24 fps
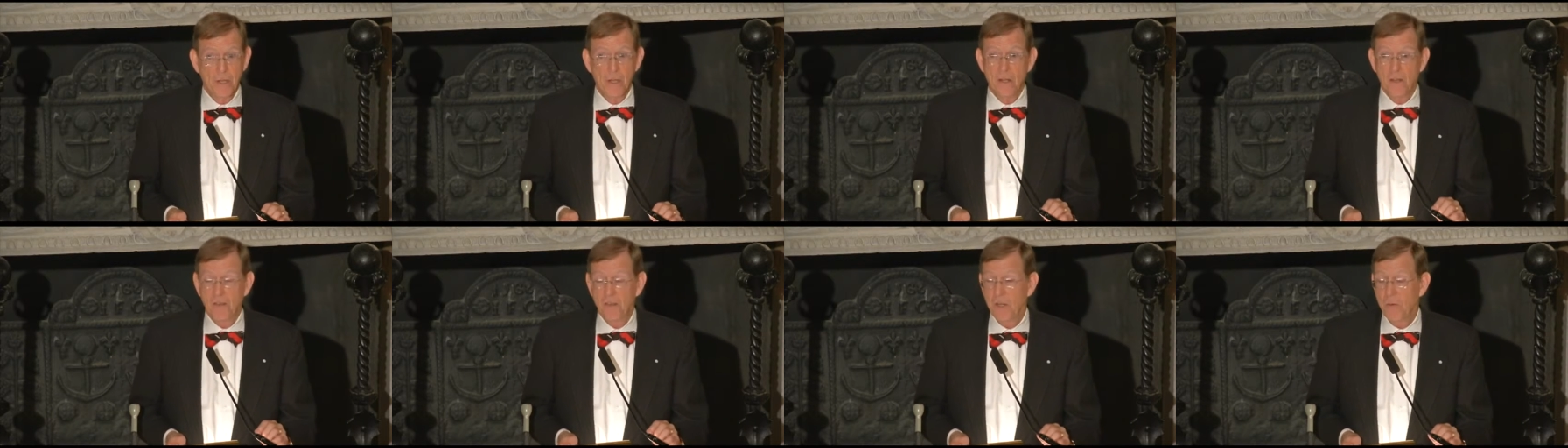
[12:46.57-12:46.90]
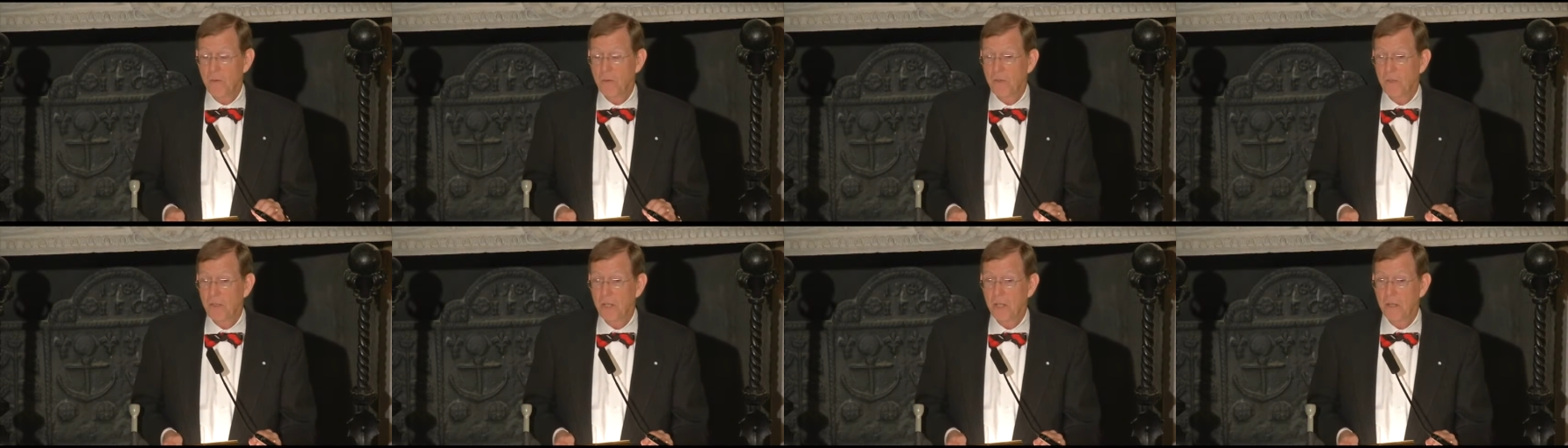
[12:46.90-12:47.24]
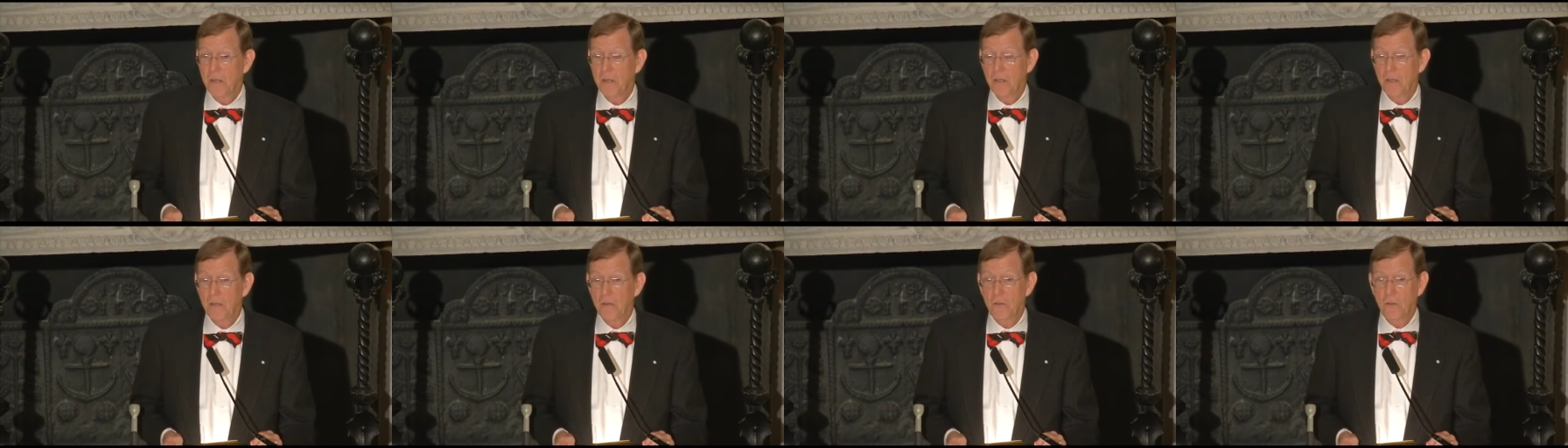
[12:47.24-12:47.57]
She was
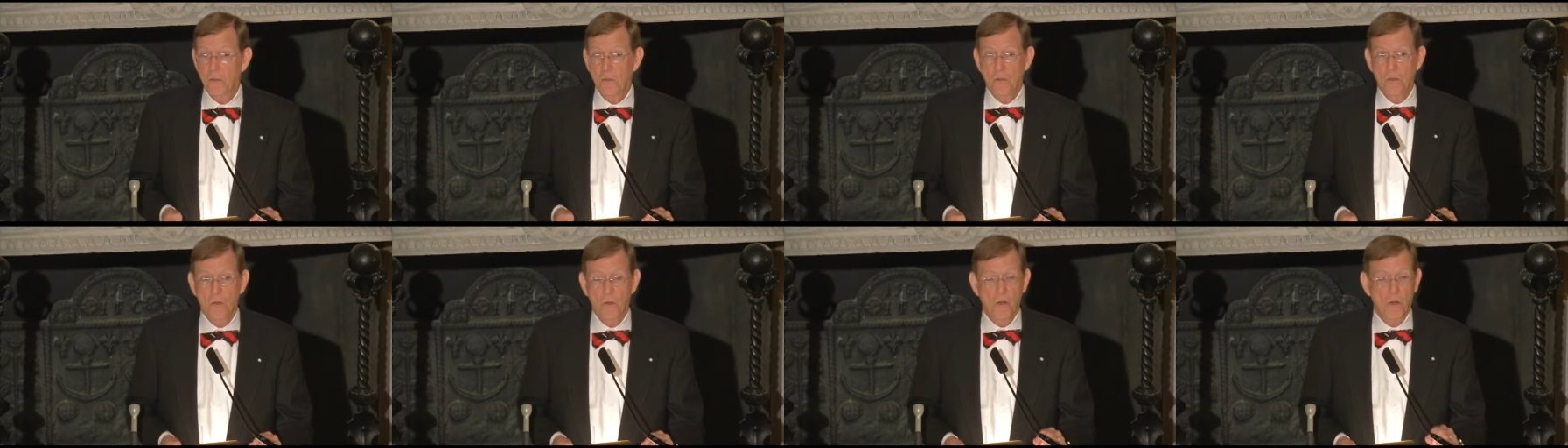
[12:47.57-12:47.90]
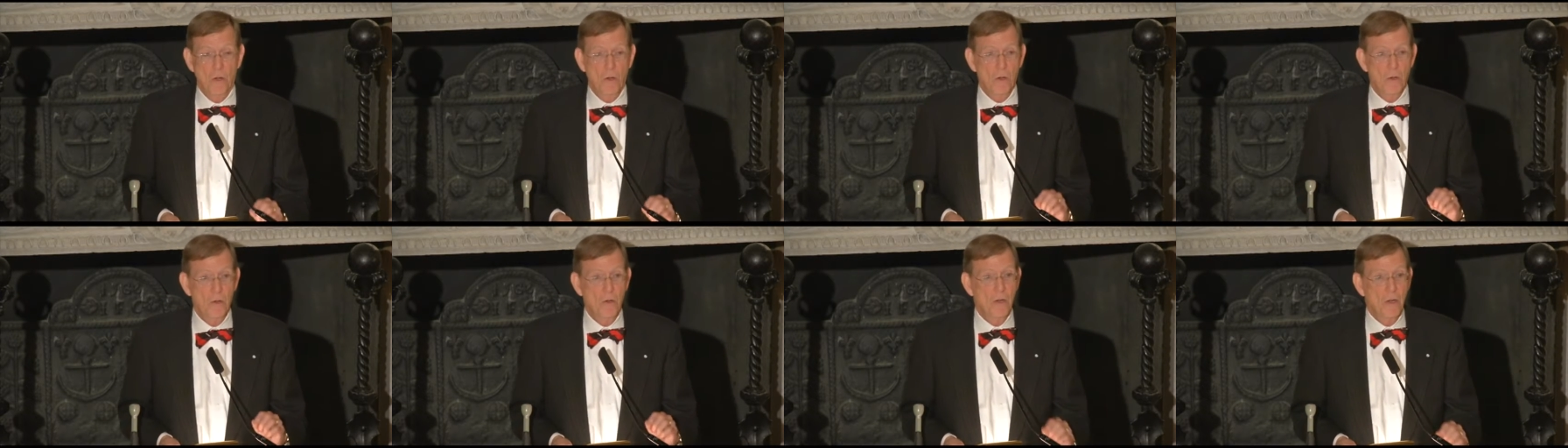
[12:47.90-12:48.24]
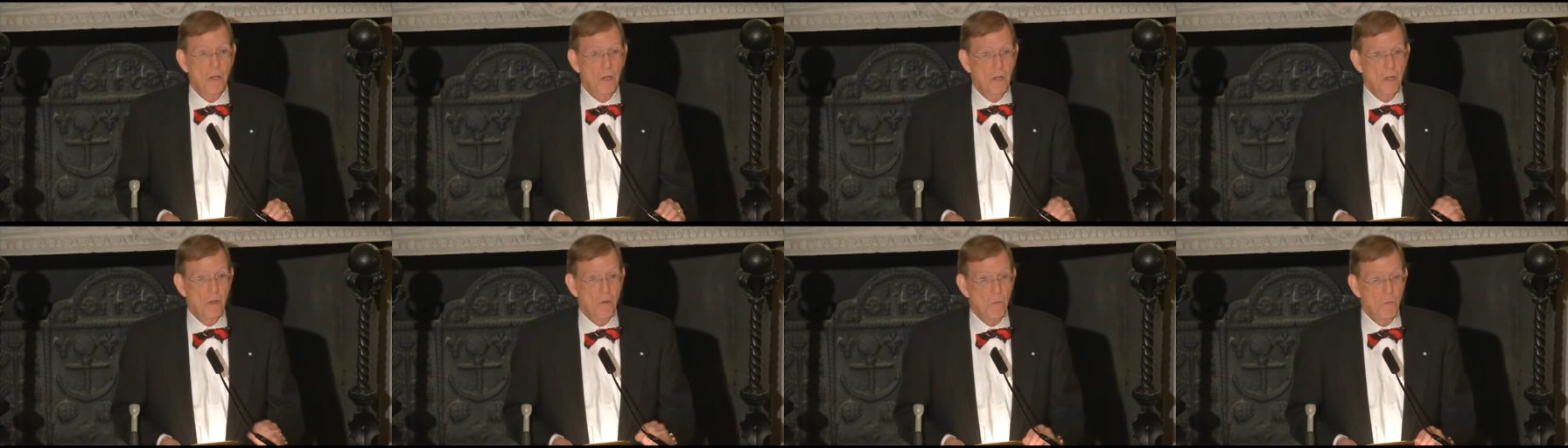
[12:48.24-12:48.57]
tending to
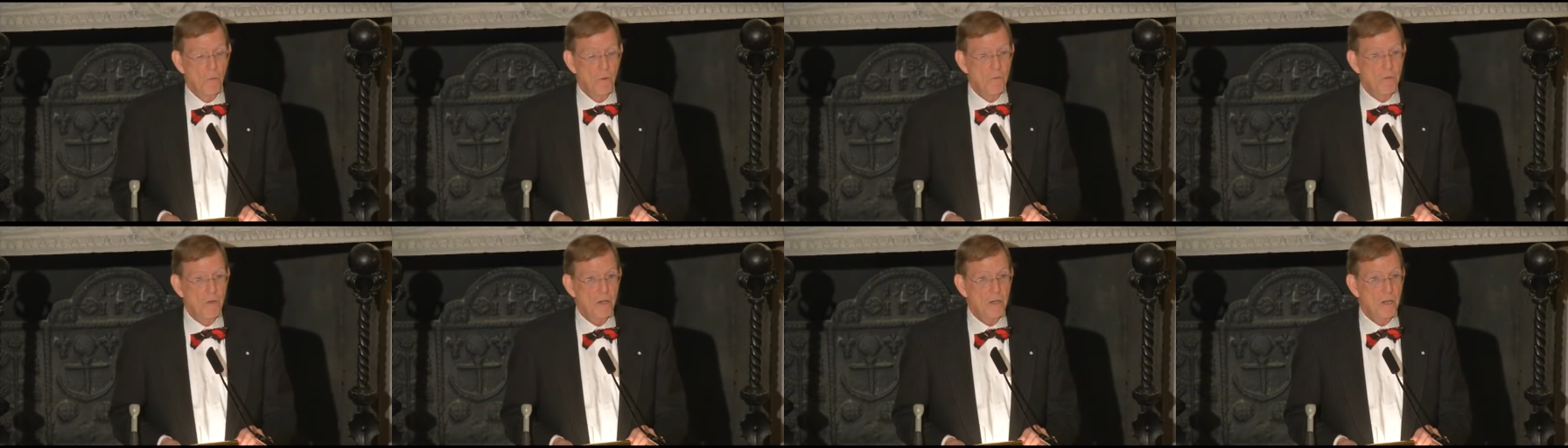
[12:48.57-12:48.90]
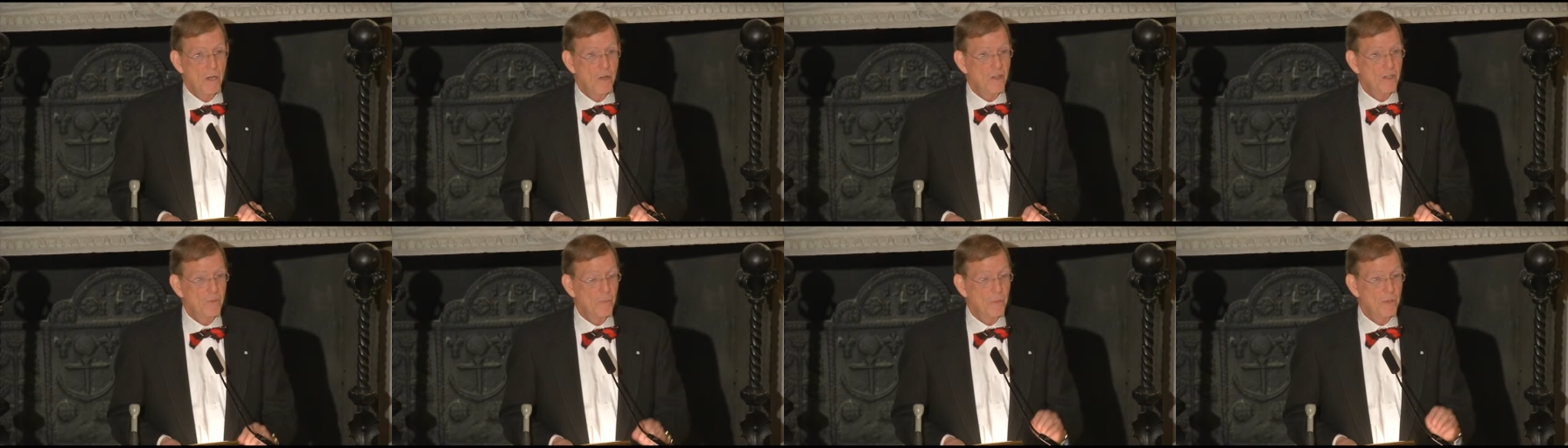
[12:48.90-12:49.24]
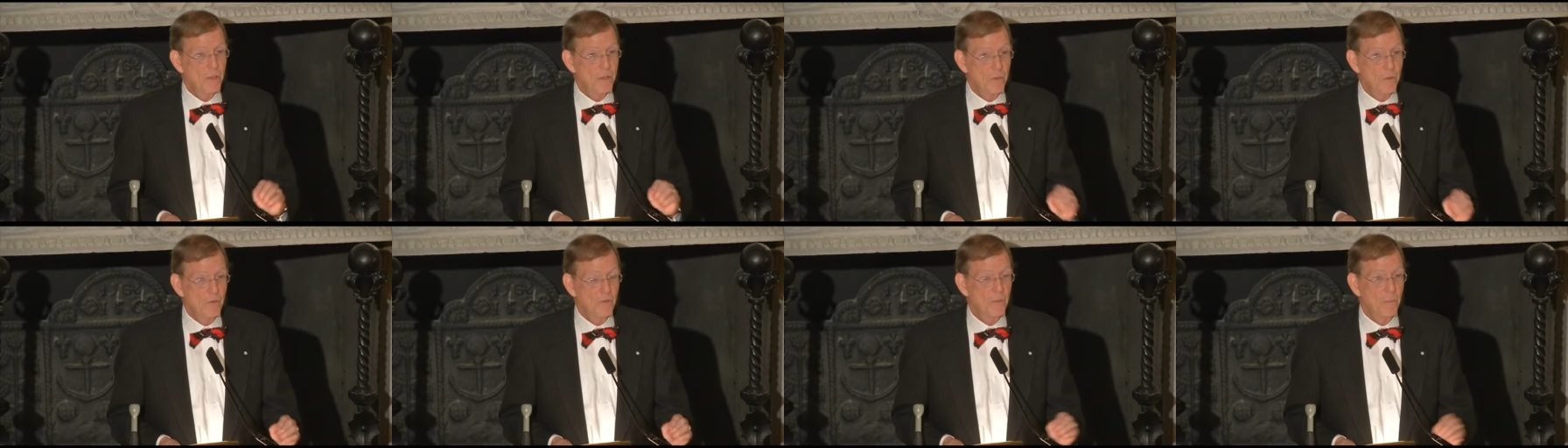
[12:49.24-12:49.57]
her wounded
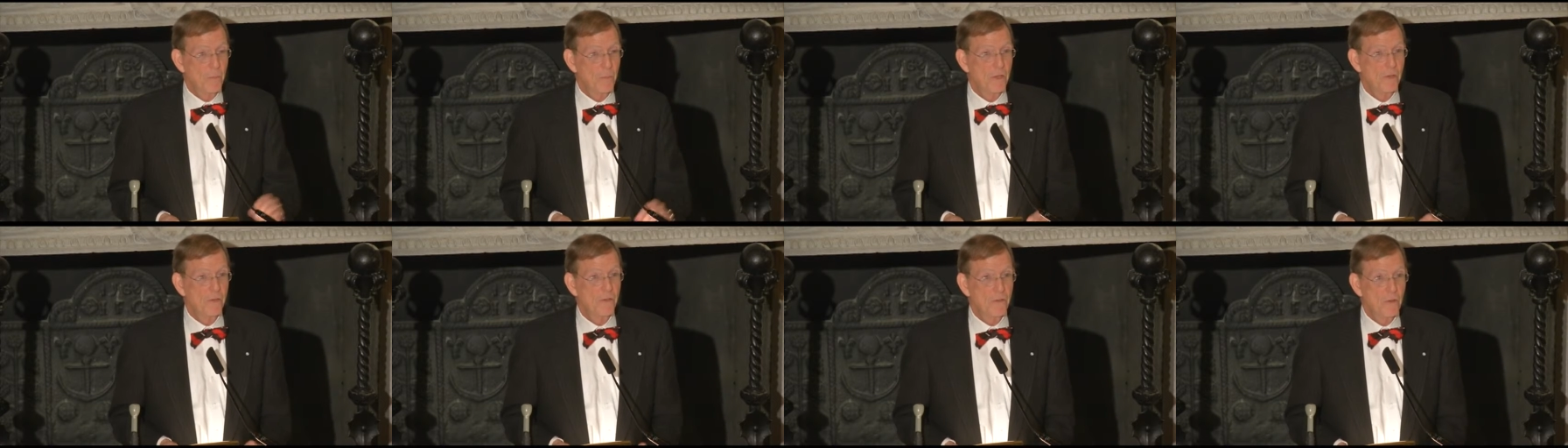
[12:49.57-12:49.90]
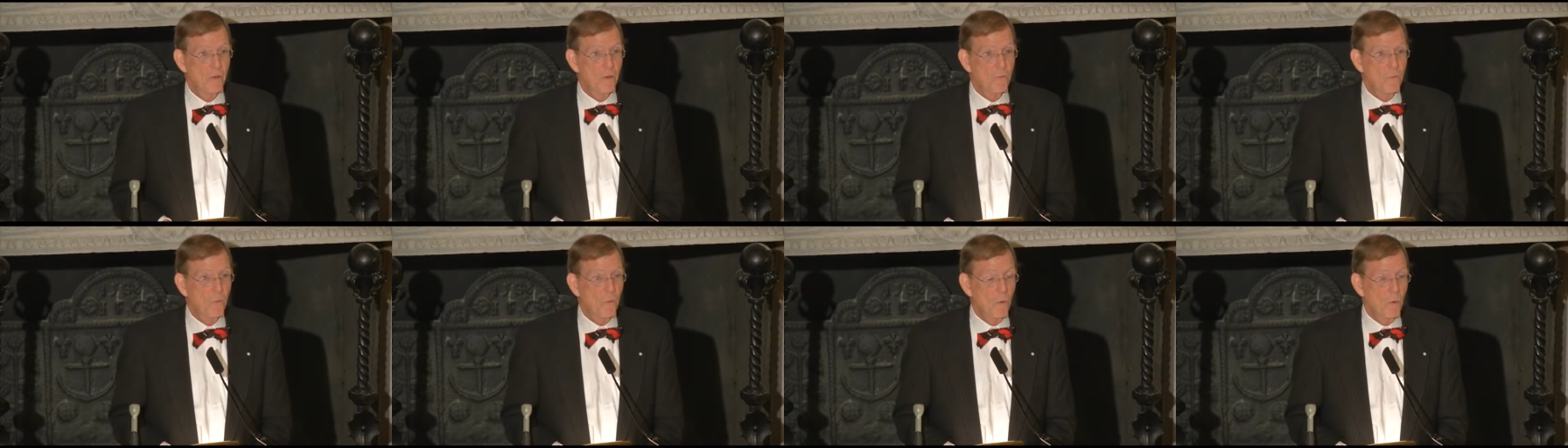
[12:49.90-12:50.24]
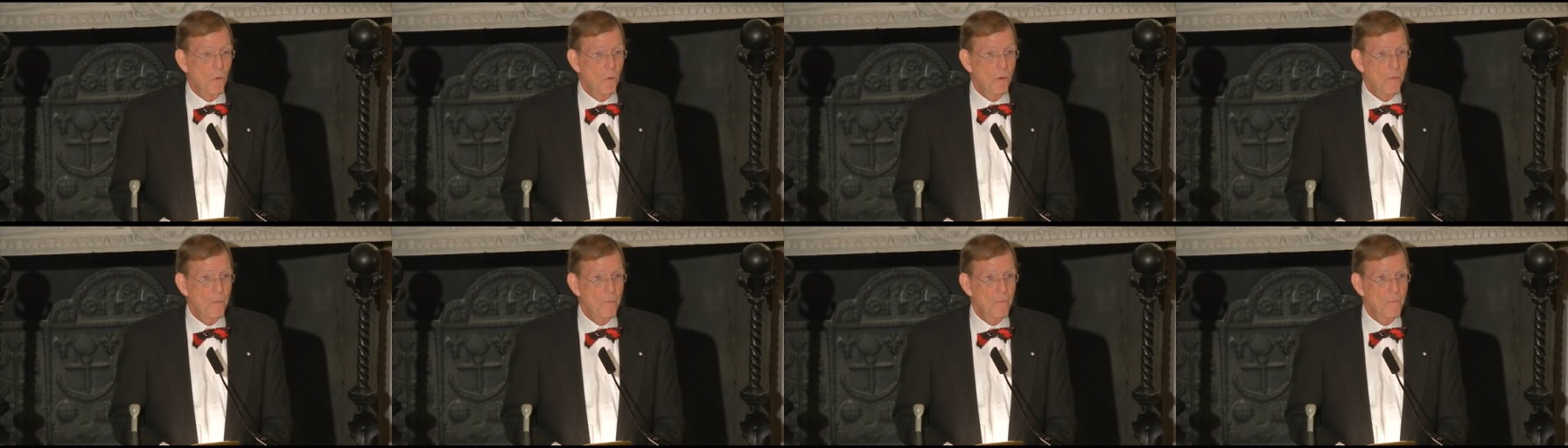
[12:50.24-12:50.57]
husband, who was a prisoner of
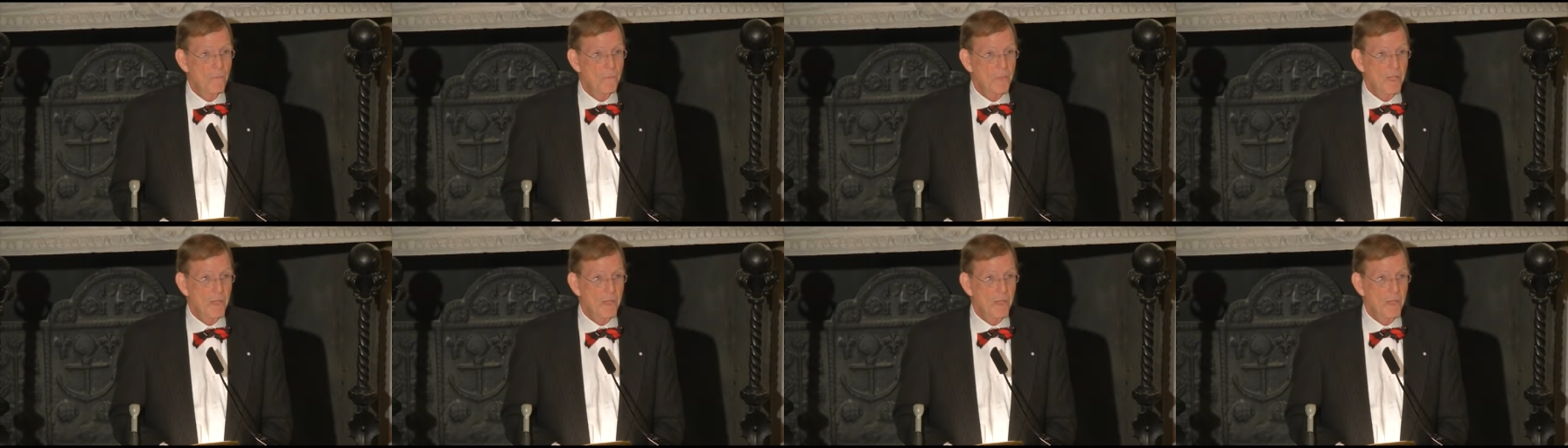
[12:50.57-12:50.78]
war.